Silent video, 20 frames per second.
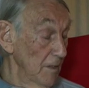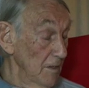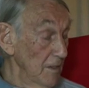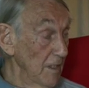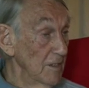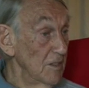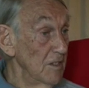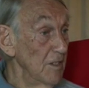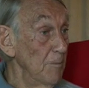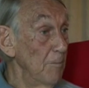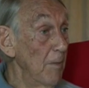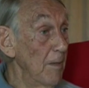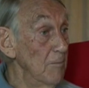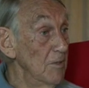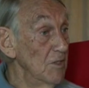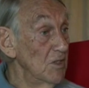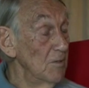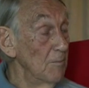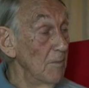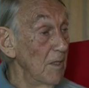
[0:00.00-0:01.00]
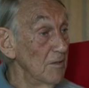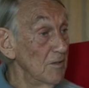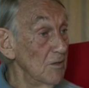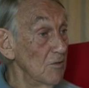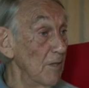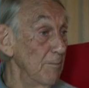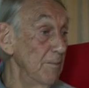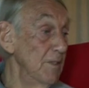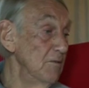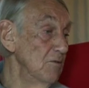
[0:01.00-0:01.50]
And yes, and he published some
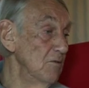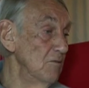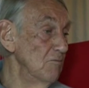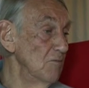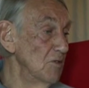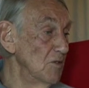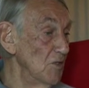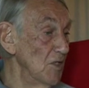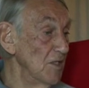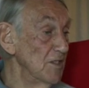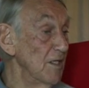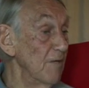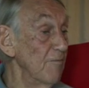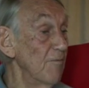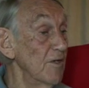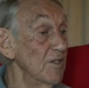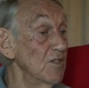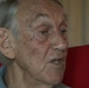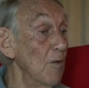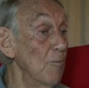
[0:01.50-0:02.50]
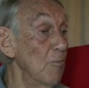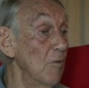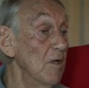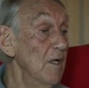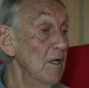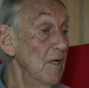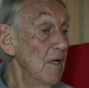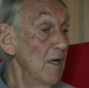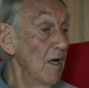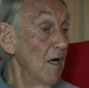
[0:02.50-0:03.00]
articles. I mean, suggested, for example,
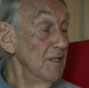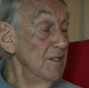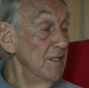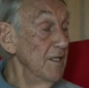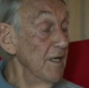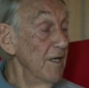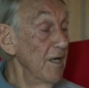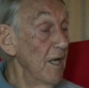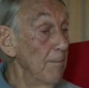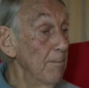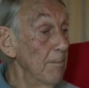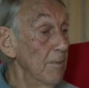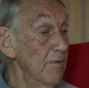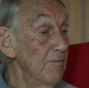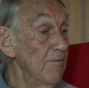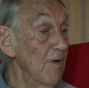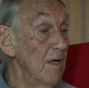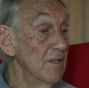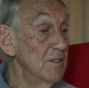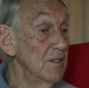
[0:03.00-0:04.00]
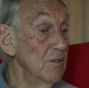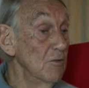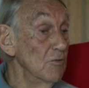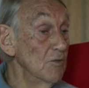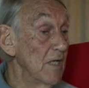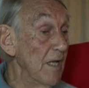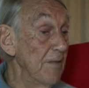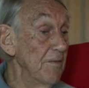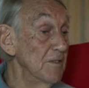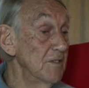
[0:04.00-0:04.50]
I did a number of
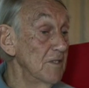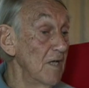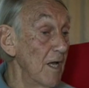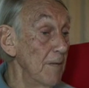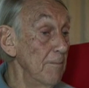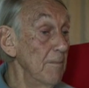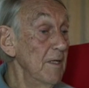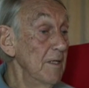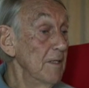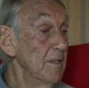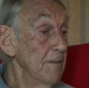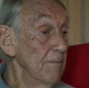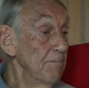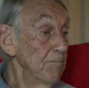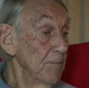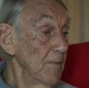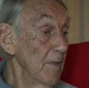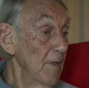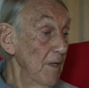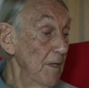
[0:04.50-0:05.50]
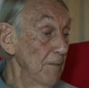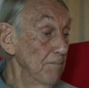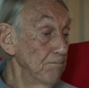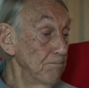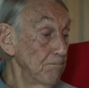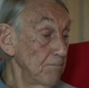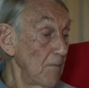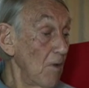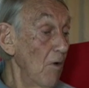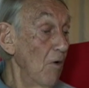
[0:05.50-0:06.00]
articles at the time
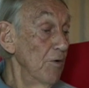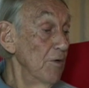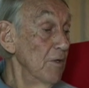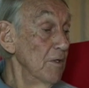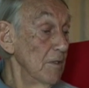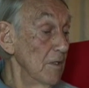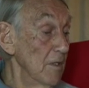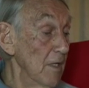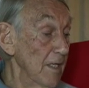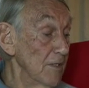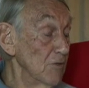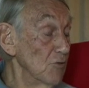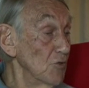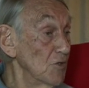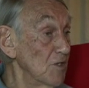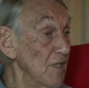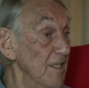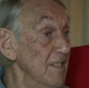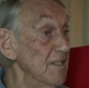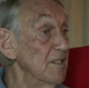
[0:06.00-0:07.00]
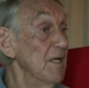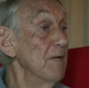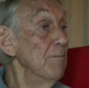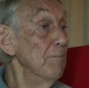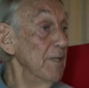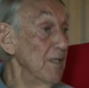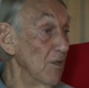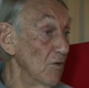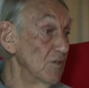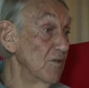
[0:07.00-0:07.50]
on electoral studies
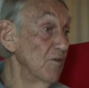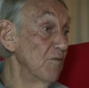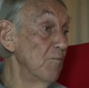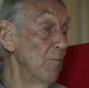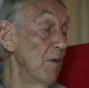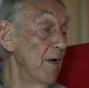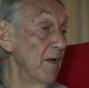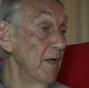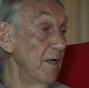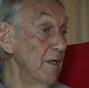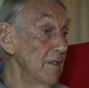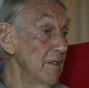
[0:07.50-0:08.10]
because of my